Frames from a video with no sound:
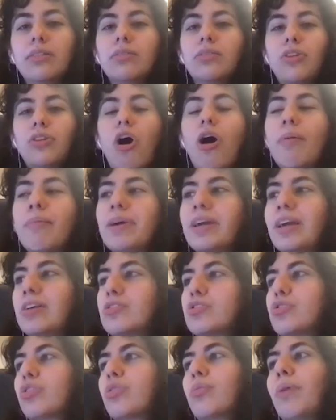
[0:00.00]

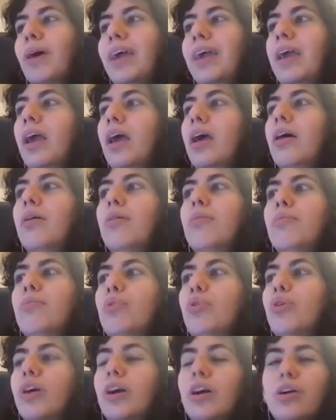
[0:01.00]
comics or my
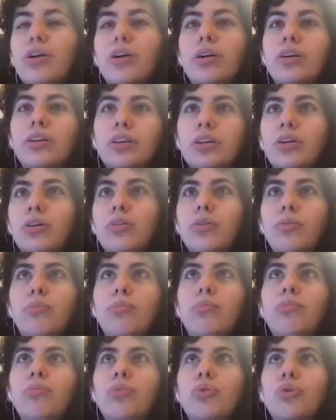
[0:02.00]
more, you know,
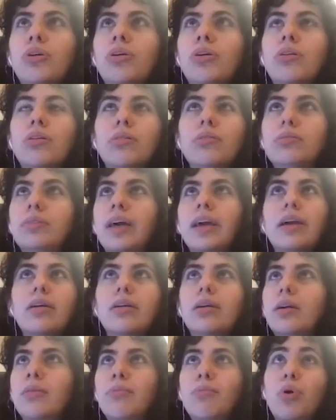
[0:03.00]
more like
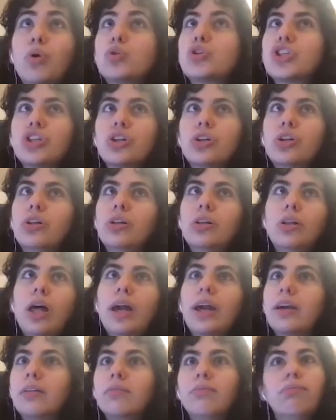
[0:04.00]
emotional,
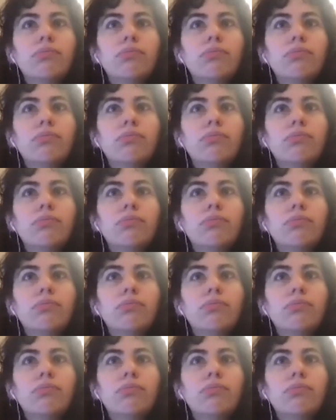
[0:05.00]
like